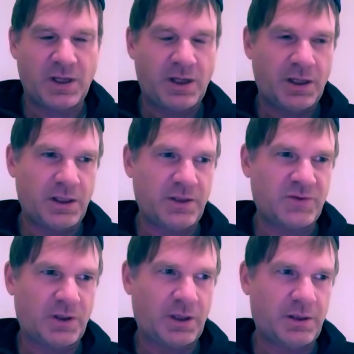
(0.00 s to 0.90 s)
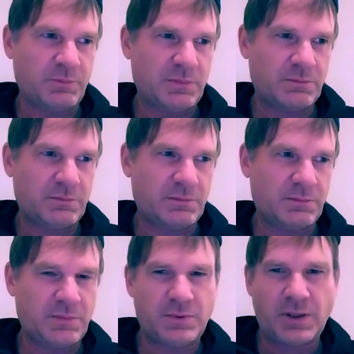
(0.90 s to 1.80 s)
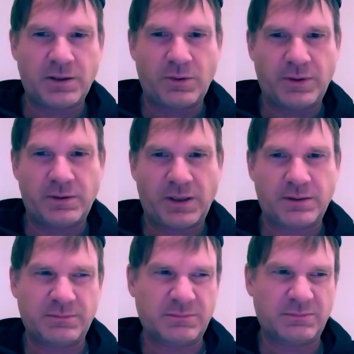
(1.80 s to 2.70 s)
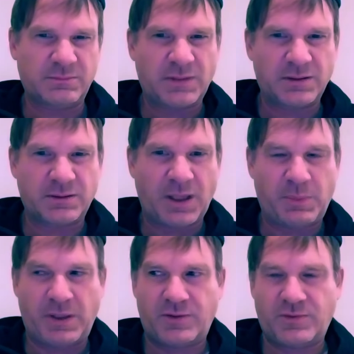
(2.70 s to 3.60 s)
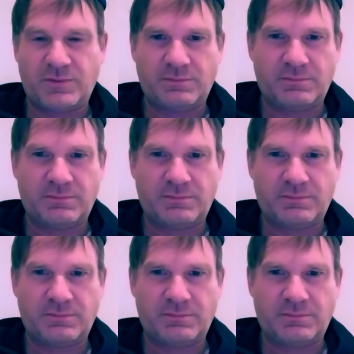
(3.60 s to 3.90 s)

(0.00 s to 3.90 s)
and he'd say, you gotta go in like 10 minutes.